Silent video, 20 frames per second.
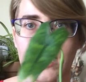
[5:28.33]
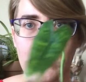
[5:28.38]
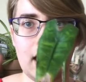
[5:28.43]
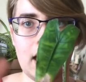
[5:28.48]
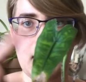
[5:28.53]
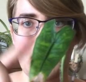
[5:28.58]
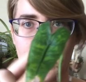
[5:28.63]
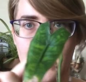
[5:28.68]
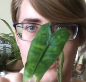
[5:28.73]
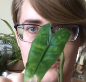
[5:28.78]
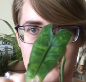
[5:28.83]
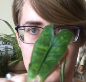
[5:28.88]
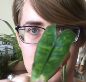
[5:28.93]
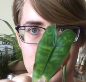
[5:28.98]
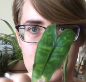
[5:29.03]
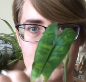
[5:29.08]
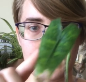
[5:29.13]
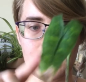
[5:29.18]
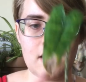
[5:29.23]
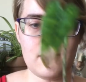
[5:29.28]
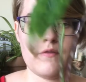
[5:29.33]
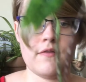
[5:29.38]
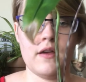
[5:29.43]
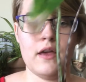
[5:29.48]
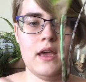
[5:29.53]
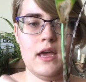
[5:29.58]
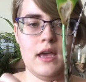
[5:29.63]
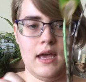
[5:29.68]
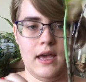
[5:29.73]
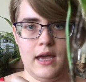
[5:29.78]
it, it had this leaf
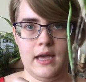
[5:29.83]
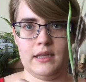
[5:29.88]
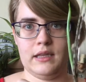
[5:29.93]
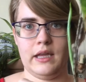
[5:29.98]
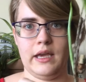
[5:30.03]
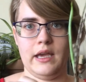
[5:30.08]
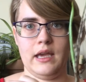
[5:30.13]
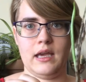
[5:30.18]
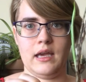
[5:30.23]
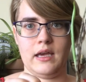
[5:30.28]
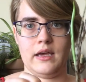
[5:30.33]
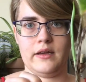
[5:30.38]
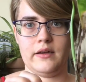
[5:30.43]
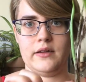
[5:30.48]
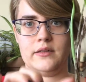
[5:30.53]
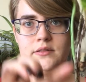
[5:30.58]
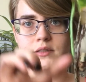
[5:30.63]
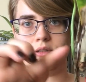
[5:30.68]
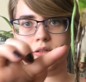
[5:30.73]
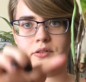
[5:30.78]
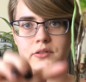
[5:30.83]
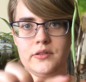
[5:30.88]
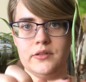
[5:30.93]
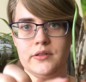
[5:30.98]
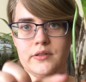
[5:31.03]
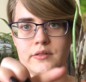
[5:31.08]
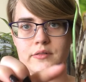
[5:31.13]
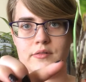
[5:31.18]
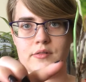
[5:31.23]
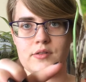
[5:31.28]
and like a little
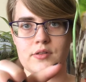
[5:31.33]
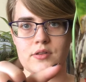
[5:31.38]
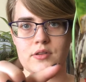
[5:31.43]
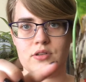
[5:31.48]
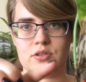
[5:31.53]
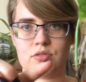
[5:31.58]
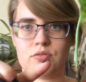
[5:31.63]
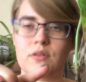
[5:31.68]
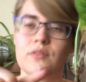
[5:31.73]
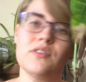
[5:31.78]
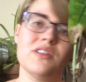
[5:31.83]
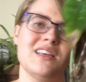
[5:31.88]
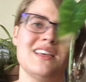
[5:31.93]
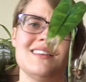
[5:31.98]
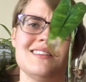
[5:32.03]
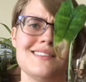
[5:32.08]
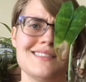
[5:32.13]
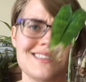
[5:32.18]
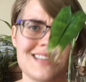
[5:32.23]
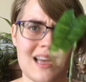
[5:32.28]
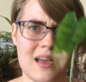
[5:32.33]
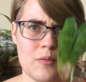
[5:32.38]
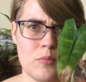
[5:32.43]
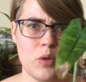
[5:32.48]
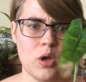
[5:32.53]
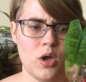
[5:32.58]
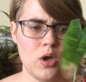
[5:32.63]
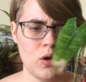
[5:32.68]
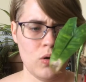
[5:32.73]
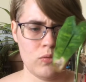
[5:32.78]
shrivelly stem,
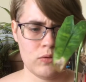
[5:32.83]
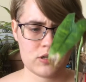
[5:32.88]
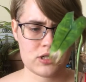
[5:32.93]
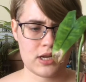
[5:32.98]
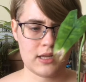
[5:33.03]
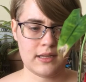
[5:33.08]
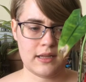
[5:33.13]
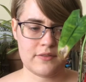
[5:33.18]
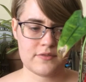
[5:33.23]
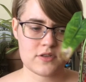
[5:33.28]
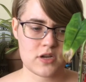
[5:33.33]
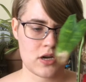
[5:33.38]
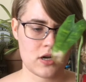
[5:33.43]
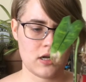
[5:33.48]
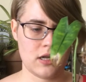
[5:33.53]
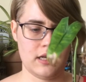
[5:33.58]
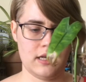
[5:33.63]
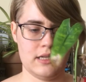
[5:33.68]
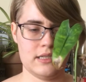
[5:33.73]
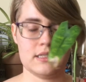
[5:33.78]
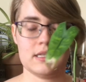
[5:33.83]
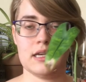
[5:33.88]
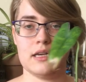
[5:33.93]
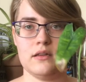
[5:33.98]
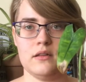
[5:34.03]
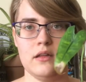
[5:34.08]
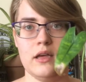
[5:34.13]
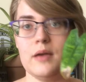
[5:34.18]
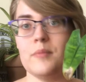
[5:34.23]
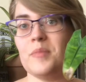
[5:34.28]
which I left on
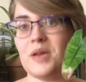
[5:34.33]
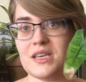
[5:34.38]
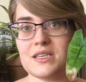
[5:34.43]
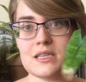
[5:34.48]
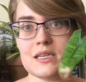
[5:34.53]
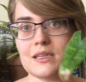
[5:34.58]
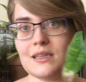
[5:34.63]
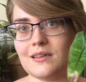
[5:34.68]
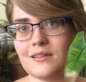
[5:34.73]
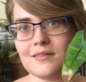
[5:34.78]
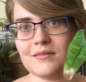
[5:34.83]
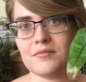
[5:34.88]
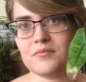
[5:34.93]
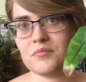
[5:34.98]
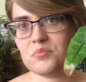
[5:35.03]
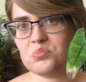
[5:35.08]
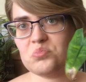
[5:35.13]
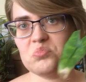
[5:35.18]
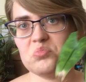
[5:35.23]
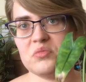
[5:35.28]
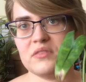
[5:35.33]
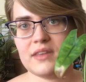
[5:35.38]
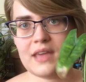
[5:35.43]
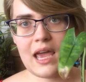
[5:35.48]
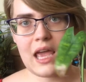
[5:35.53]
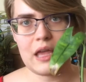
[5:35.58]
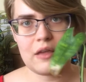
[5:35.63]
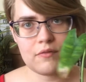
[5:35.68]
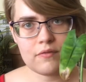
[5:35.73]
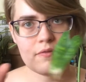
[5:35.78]
until it basically
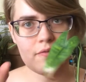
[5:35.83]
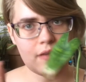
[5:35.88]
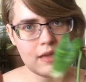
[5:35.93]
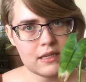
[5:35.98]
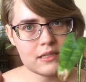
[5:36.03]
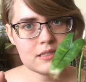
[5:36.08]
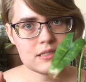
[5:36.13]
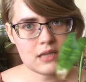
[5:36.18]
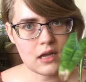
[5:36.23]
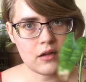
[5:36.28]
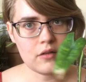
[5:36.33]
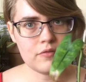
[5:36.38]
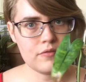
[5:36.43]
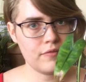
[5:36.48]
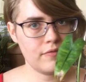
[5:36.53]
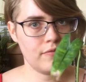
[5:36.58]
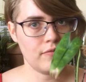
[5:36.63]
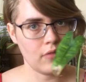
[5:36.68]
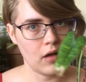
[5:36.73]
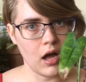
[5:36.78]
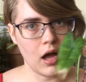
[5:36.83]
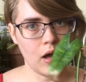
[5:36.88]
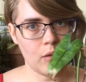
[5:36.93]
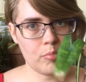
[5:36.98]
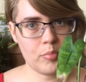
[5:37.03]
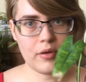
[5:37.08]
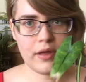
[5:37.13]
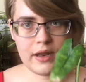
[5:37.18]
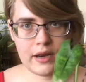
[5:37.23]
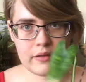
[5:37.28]
gave itself
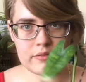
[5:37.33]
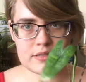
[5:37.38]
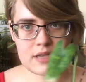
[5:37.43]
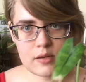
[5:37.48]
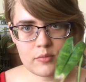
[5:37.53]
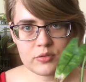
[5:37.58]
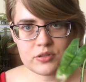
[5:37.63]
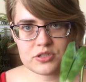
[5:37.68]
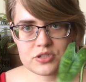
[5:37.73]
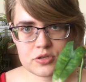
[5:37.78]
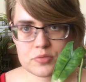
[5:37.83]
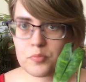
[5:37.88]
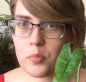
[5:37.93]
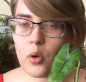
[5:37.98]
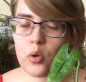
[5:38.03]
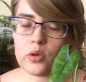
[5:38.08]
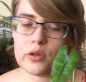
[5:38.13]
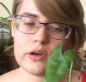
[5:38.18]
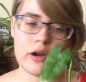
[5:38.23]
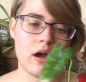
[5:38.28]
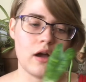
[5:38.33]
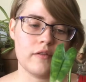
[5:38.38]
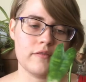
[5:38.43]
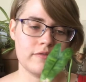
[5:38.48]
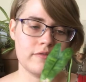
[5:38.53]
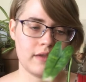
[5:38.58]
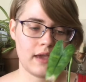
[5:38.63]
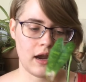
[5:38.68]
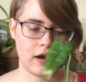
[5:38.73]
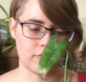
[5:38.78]
up and I was able to just pull it off
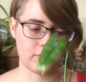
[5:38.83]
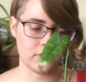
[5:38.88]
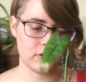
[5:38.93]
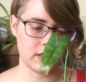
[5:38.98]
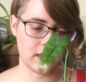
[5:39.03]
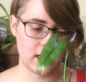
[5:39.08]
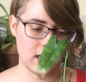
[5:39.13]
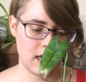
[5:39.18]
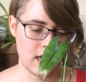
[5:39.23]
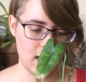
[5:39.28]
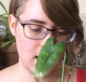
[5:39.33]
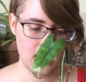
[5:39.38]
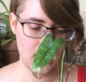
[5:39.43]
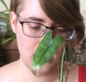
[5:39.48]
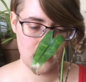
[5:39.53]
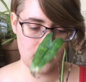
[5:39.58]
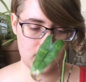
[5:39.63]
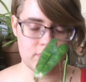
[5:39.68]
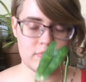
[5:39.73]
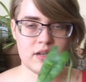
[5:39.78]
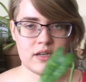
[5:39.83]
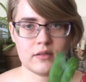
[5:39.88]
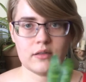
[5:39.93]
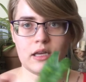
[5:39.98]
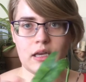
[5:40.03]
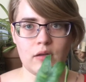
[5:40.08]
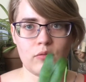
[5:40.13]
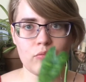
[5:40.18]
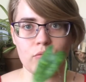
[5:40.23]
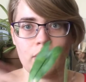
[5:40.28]
carefully. I'm not
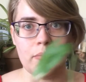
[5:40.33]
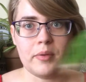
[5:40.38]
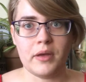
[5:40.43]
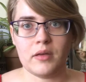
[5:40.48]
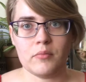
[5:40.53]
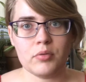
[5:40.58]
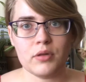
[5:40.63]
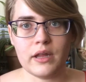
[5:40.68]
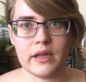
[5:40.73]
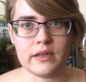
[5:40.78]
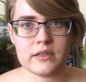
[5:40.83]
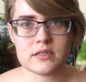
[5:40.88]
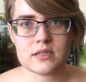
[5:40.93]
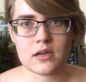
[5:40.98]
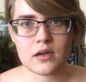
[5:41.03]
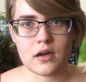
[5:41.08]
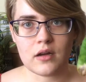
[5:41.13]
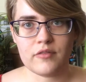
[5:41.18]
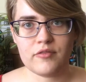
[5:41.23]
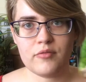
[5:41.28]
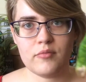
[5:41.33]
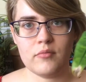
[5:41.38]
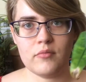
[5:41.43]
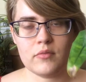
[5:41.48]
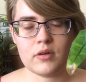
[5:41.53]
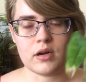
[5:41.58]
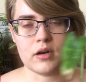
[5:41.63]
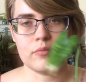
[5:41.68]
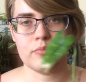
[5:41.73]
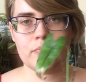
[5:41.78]
like ripping plants off
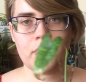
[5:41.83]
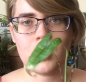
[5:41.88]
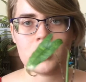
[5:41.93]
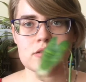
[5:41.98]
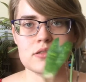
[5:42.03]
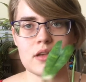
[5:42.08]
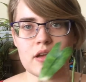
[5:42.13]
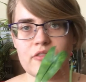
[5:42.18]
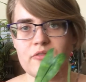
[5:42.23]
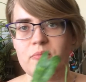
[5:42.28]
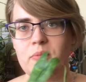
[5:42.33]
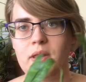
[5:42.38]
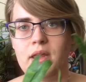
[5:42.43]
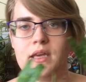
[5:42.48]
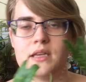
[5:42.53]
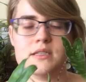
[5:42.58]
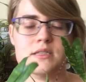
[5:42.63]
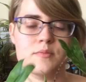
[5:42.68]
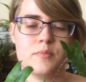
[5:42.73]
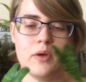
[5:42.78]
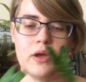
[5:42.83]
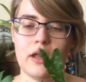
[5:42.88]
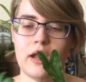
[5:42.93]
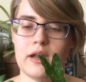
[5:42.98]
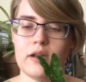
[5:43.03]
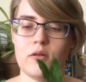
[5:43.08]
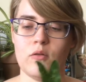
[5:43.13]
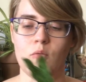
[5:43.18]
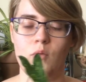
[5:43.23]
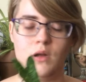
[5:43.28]
or parts off plants, but I
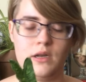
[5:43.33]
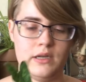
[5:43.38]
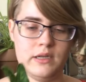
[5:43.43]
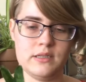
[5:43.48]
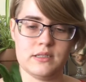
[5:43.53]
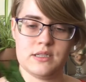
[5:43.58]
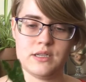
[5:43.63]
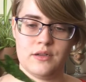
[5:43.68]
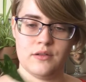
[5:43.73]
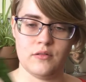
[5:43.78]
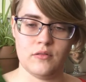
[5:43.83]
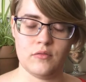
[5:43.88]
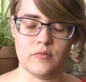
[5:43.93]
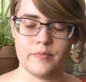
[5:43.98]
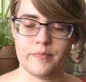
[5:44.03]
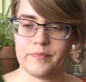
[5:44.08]
don't want it to,